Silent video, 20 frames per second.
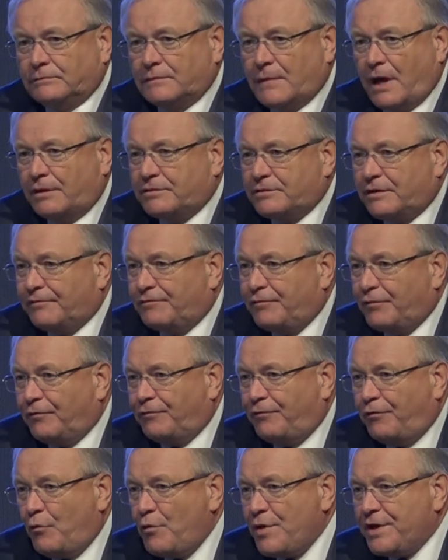I think for
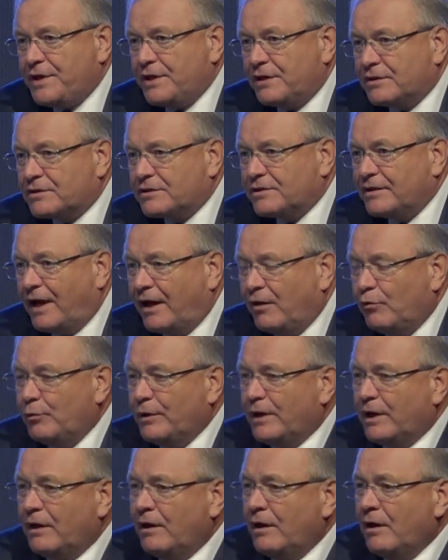4 years now
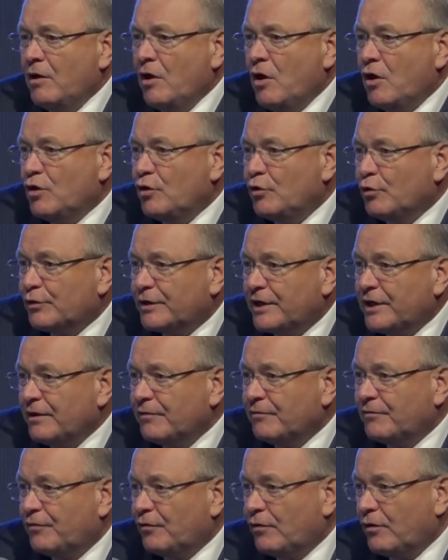we are
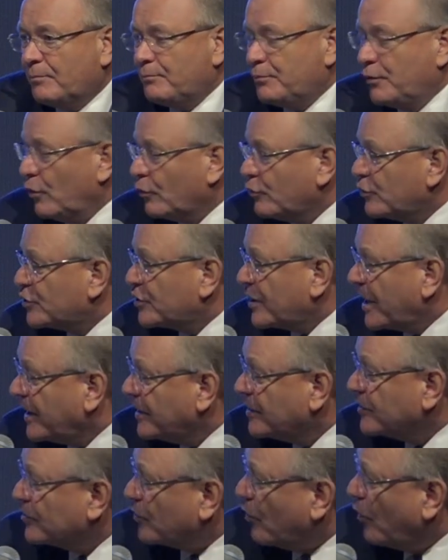looking for
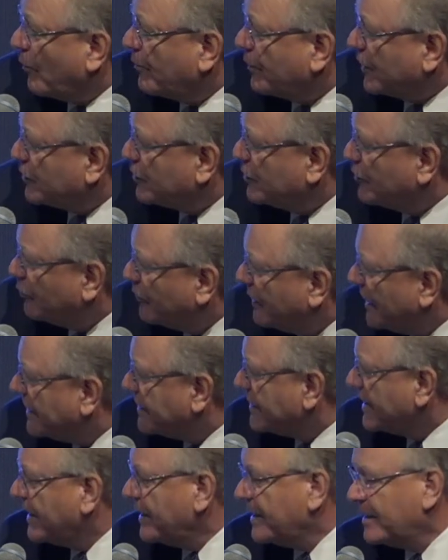blockchains
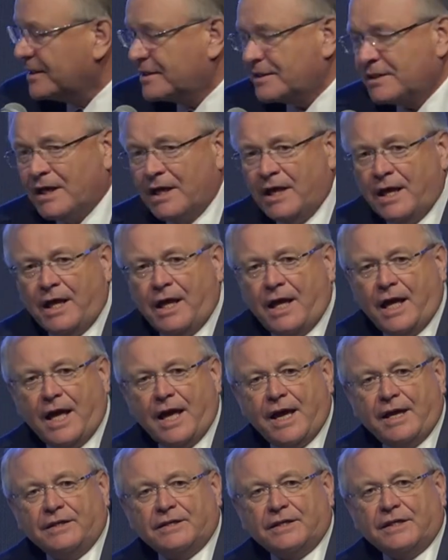opportunities,
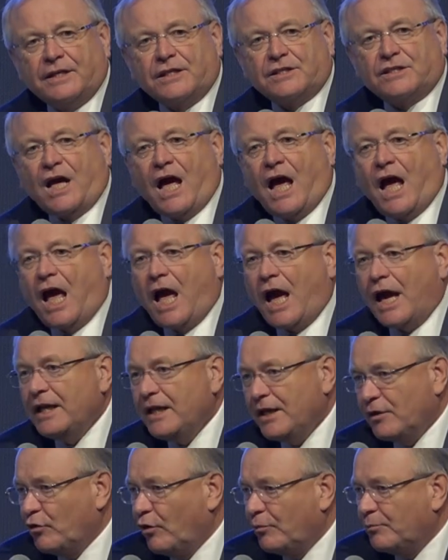and it is
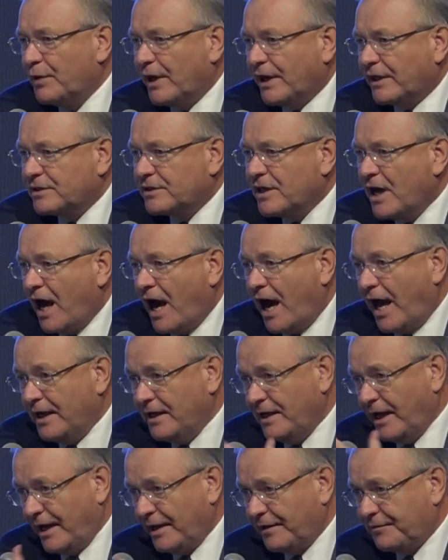highly complex. I
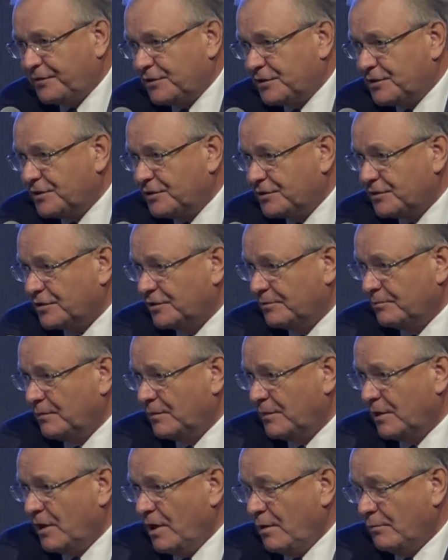like the system,
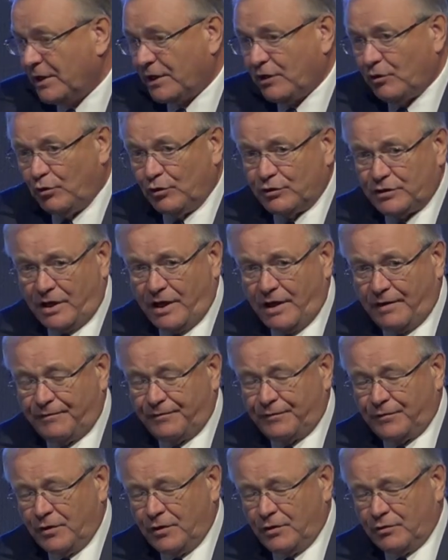but I also
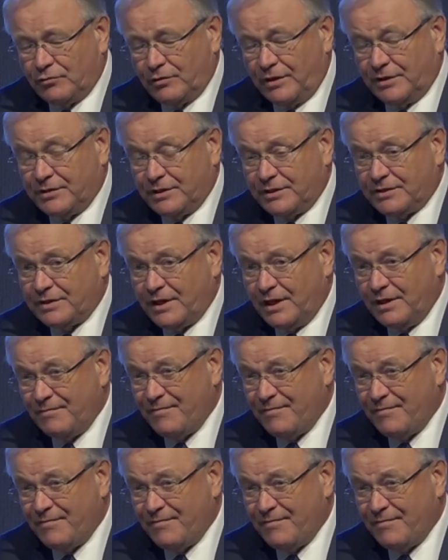have to understand